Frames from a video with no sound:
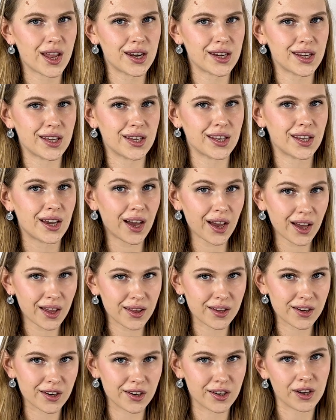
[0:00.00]
any
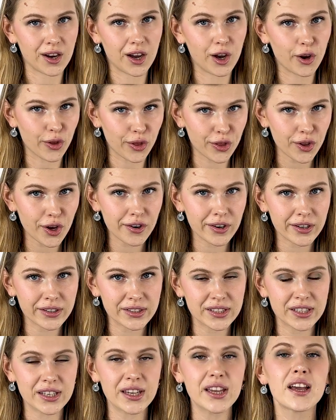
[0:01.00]
other
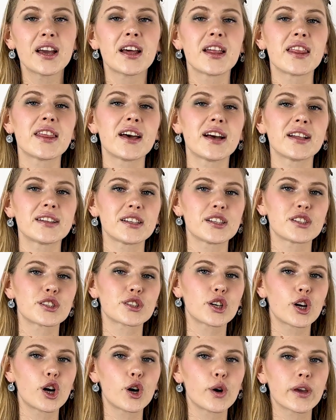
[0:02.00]
authority that
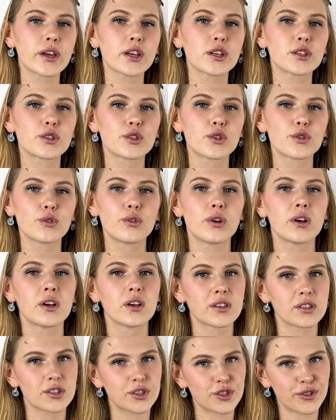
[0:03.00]
is going to
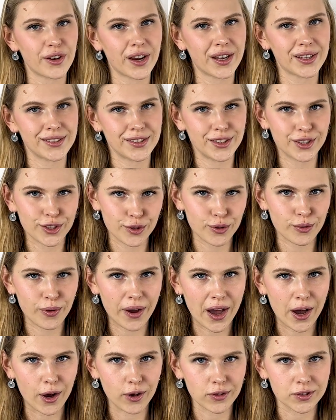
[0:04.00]
straighten you
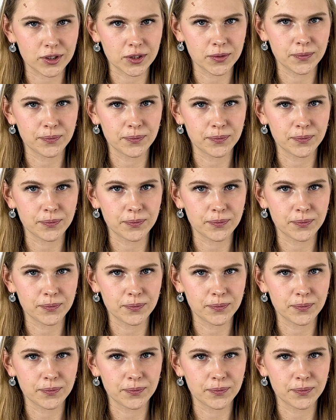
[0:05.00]
out.